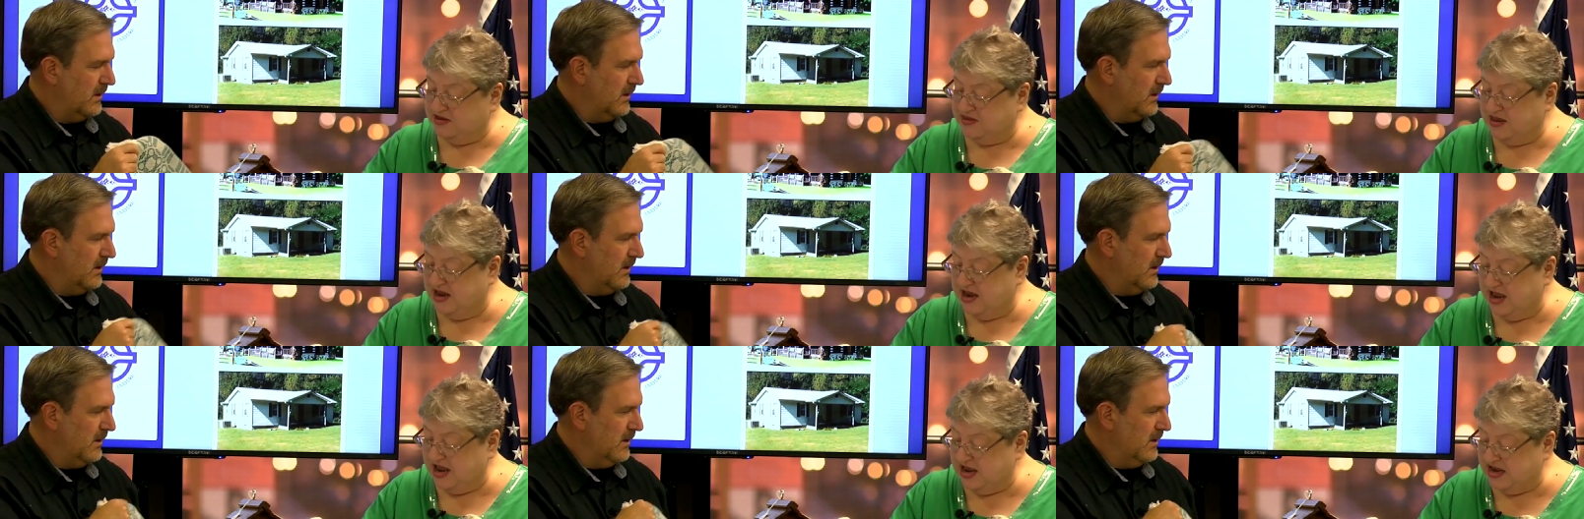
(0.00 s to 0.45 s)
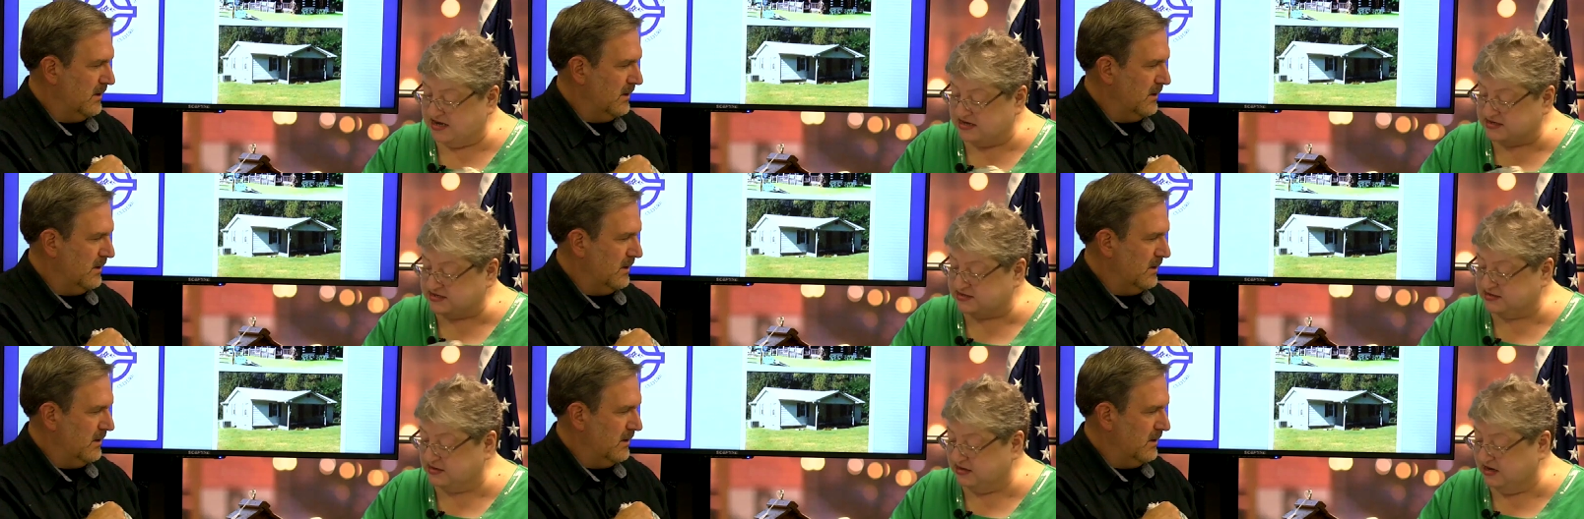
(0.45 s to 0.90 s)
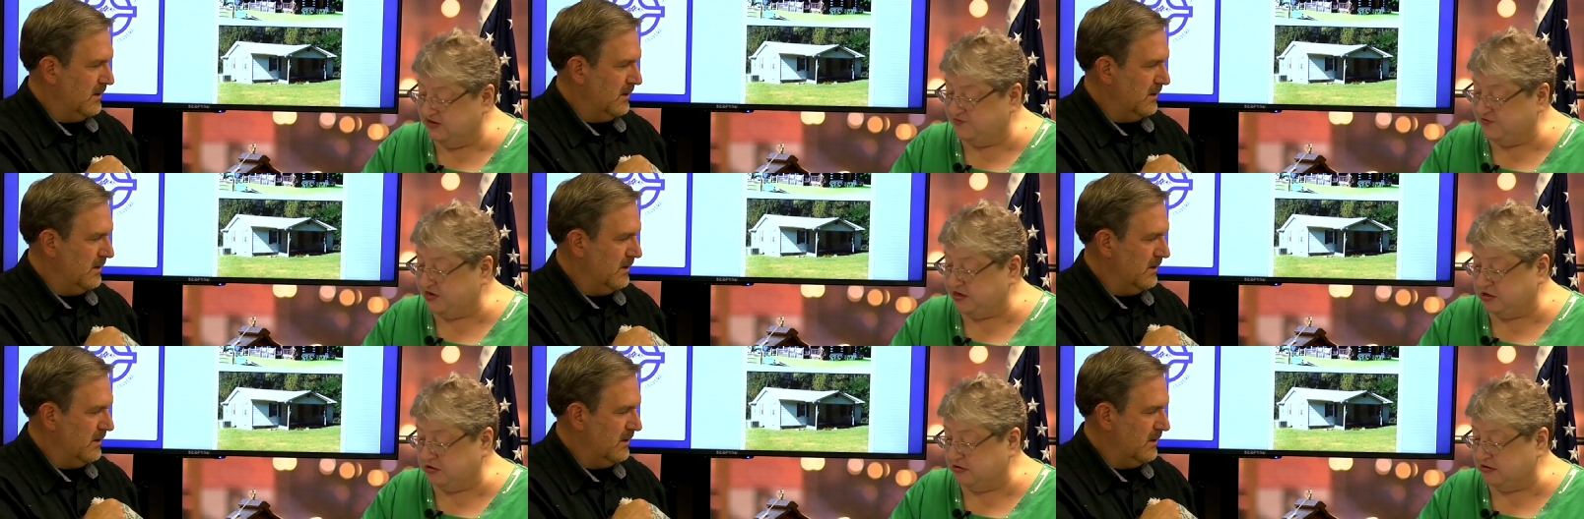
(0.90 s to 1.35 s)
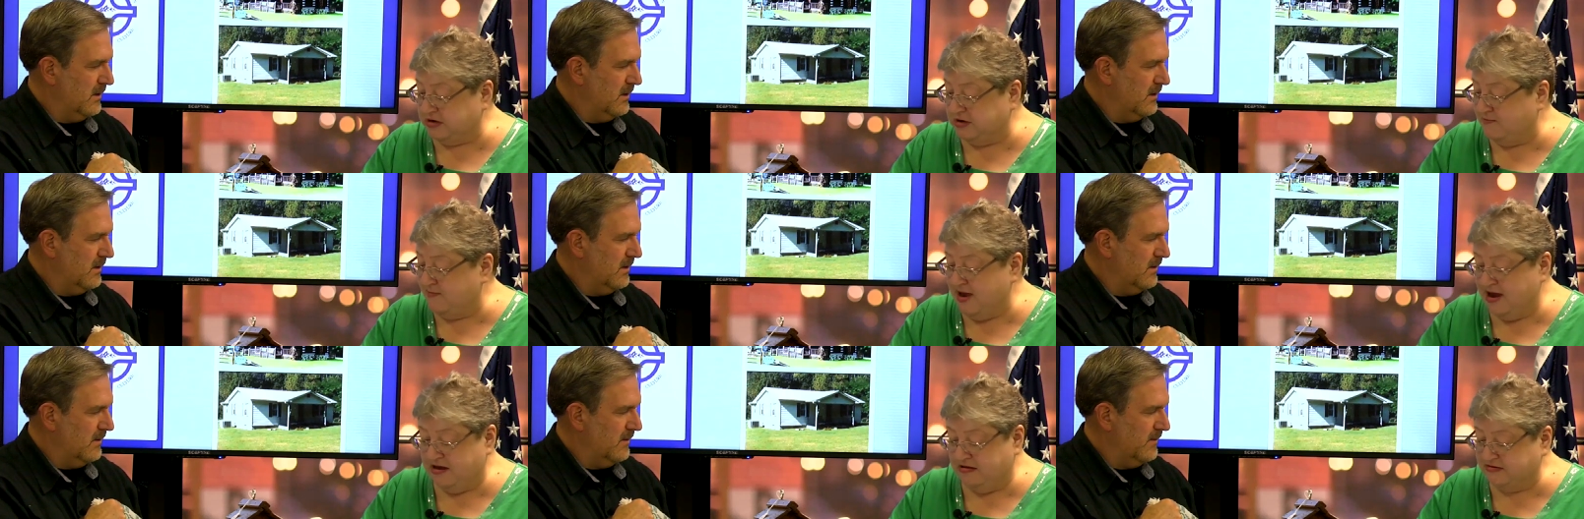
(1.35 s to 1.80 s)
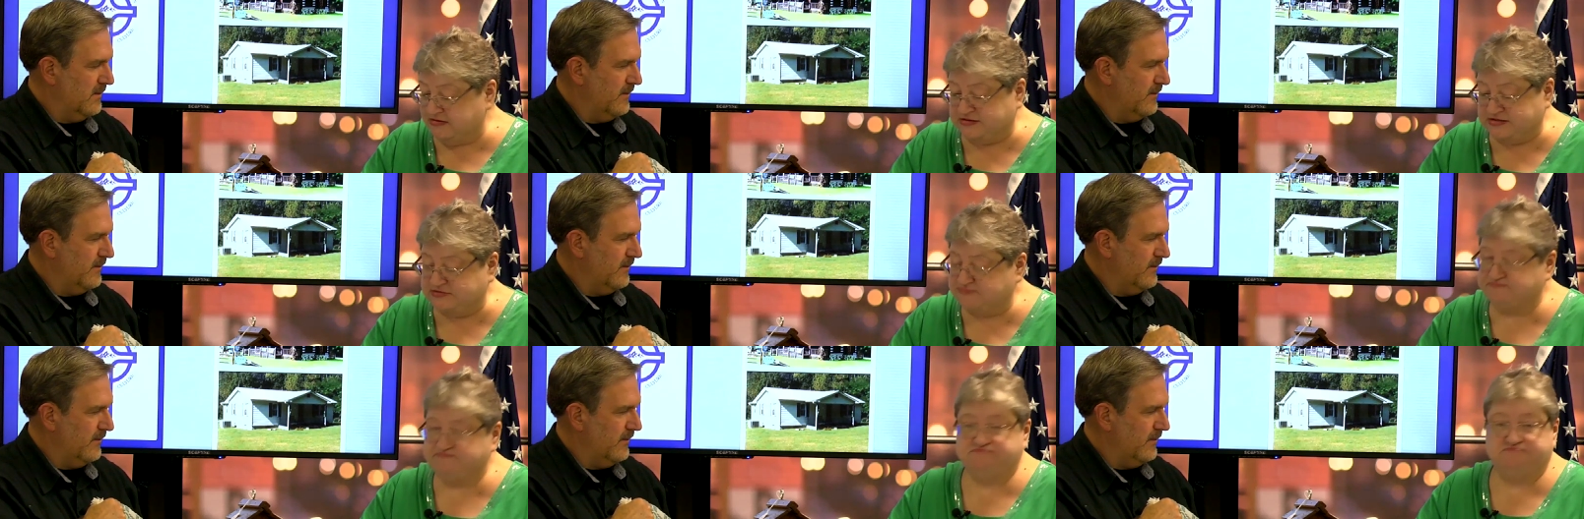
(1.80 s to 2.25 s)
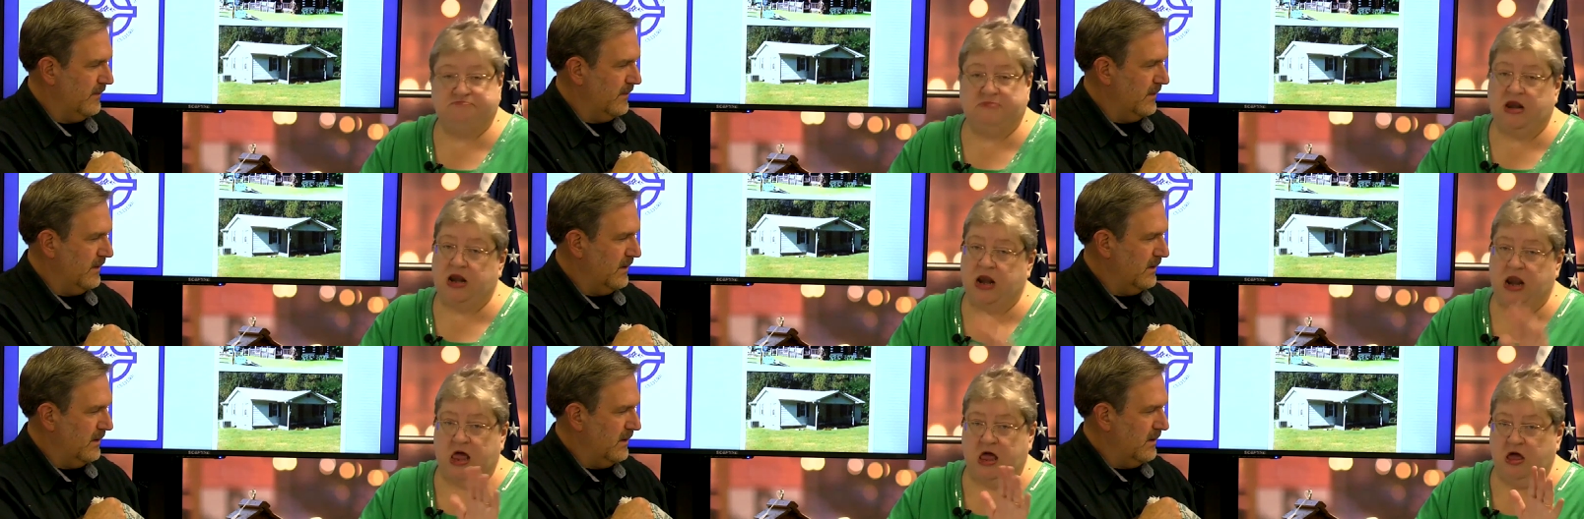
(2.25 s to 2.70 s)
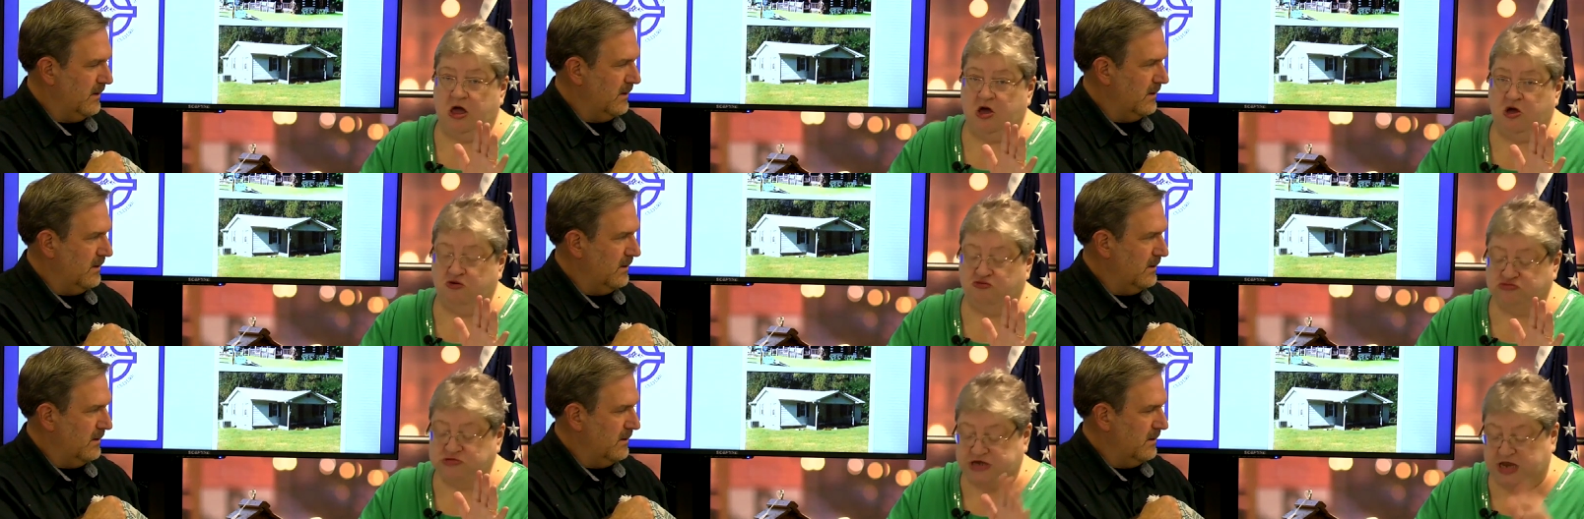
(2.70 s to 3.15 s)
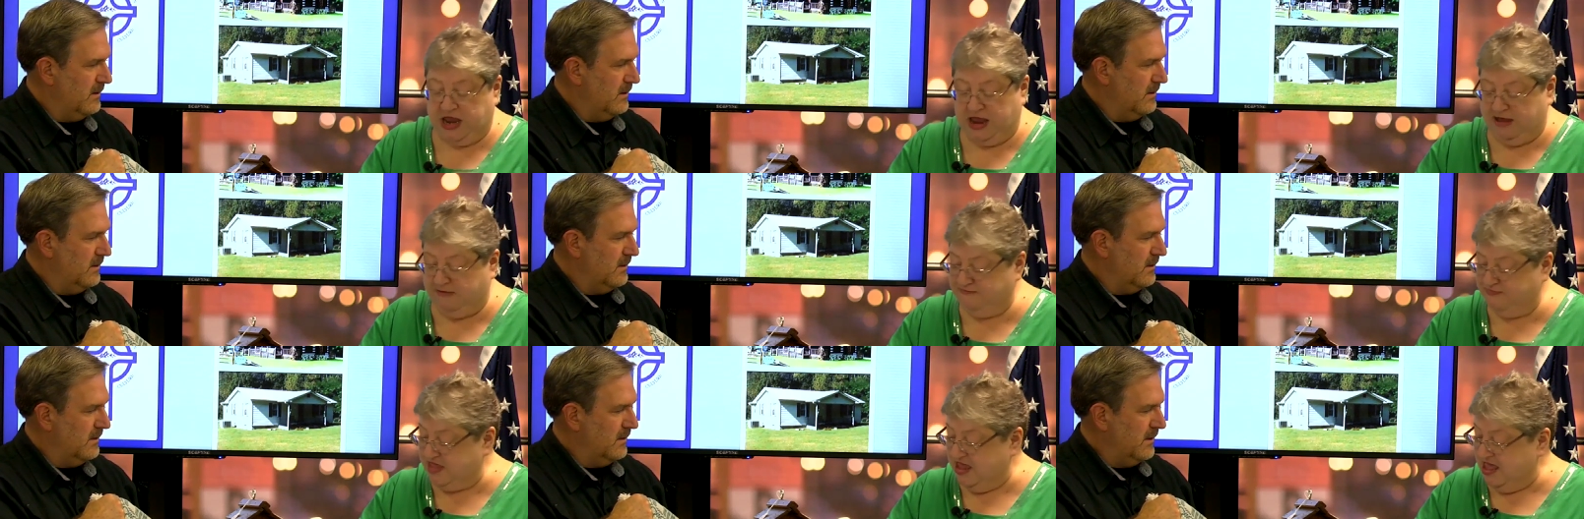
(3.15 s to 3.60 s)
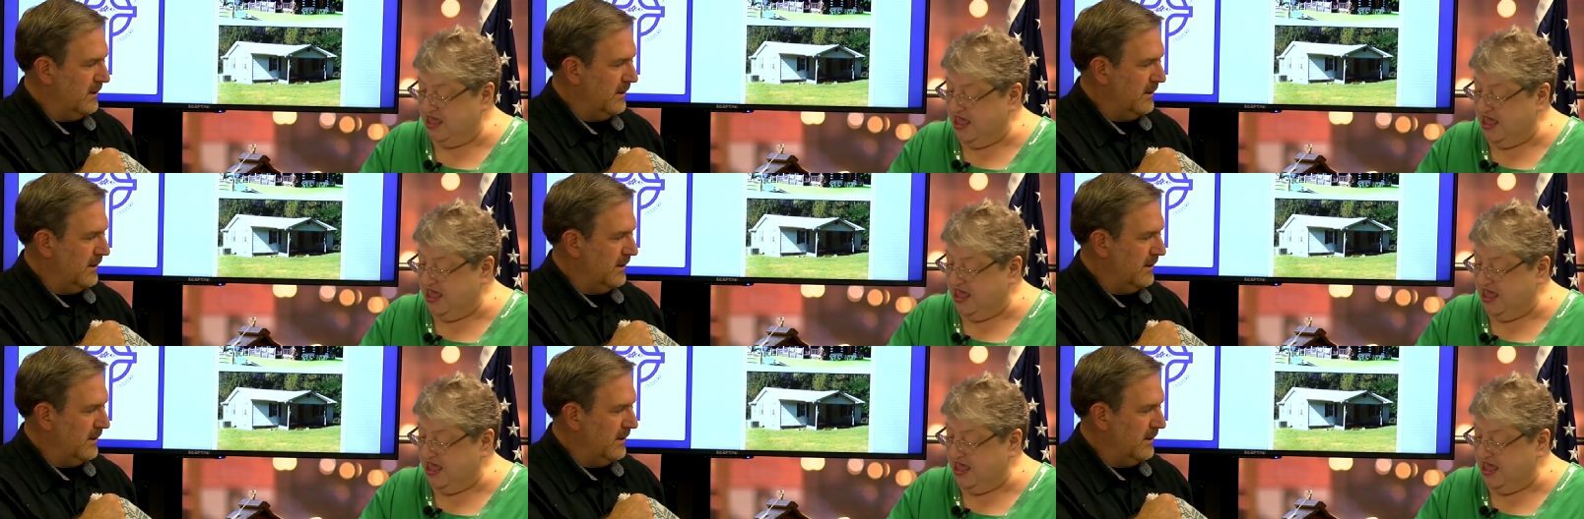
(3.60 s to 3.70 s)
Speaker 1: that has lived here in the mountains long time.